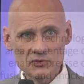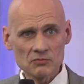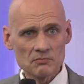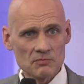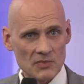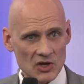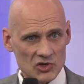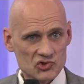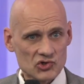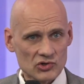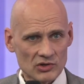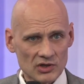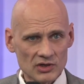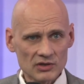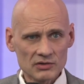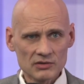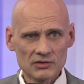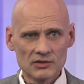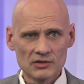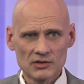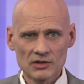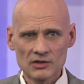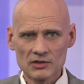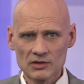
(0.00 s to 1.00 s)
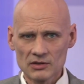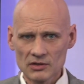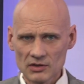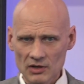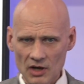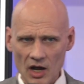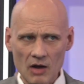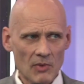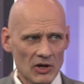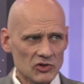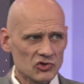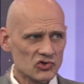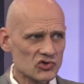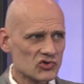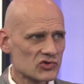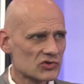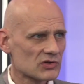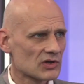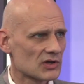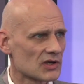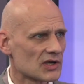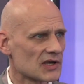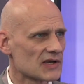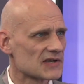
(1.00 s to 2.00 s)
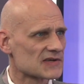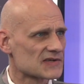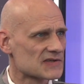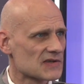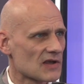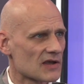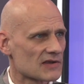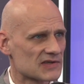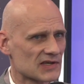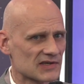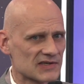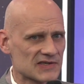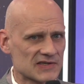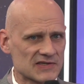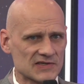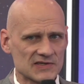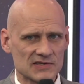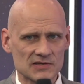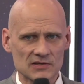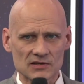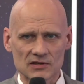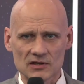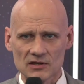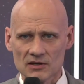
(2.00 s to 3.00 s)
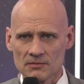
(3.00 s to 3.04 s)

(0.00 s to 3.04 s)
to measure how much is this